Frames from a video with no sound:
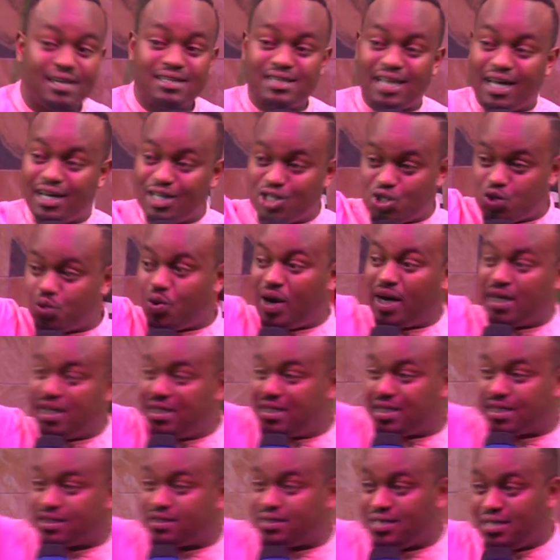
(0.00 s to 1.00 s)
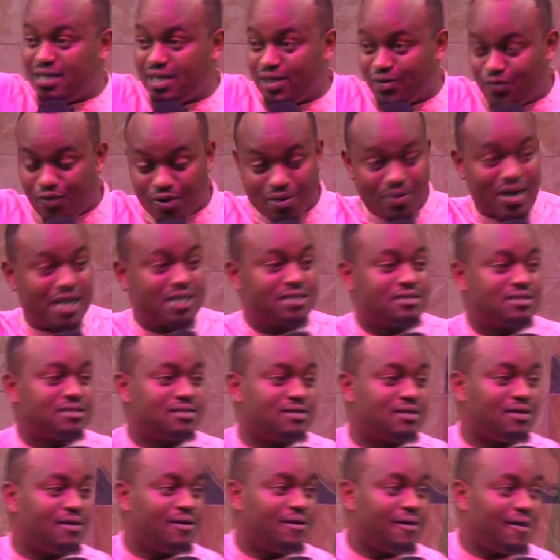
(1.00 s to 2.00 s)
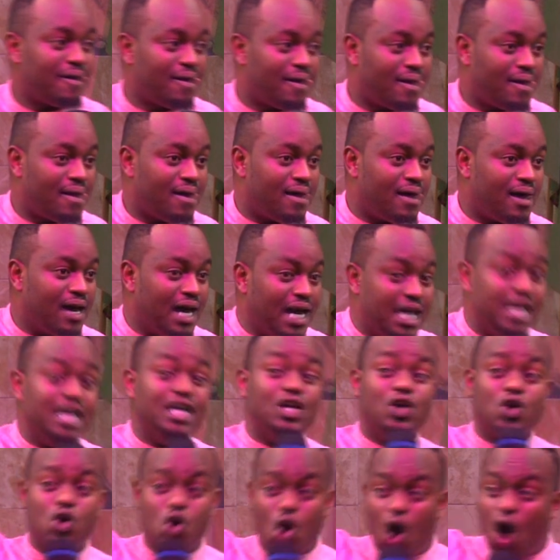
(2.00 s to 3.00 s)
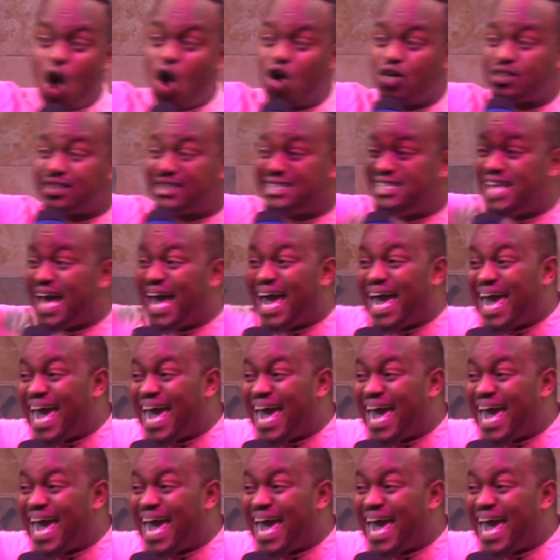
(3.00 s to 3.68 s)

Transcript: there is one interceding for us. He knows the